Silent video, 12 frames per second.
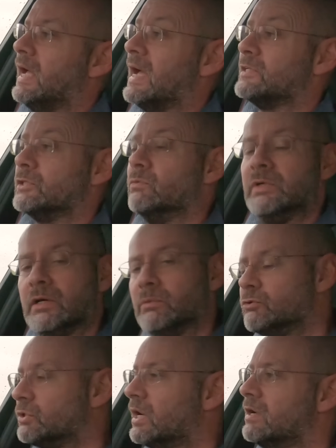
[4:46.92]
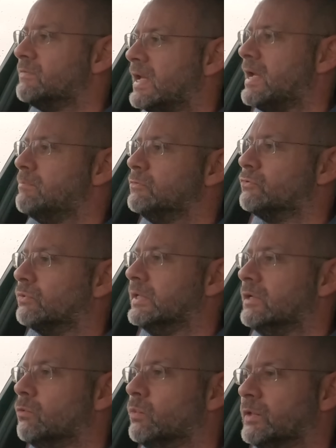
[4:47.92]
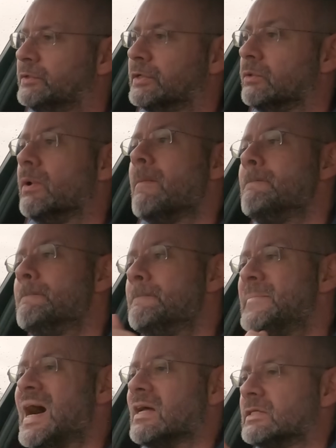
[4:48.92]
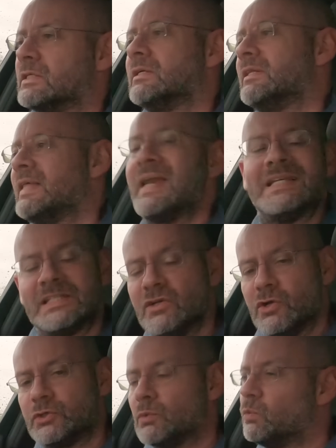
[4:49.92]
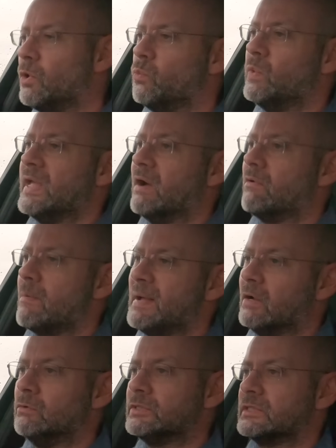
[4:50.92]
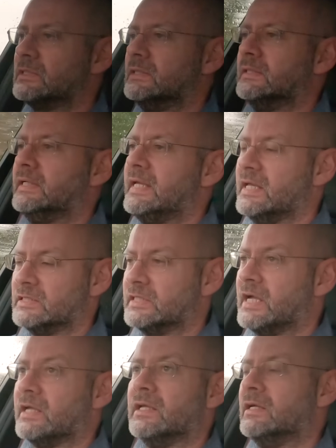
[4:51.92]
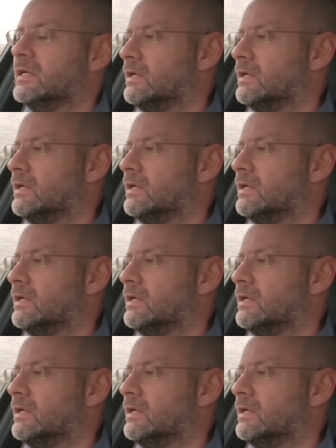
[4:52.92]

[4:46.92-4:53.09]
as the rear-wheel drive M3 will do. But that is not what we are about here today.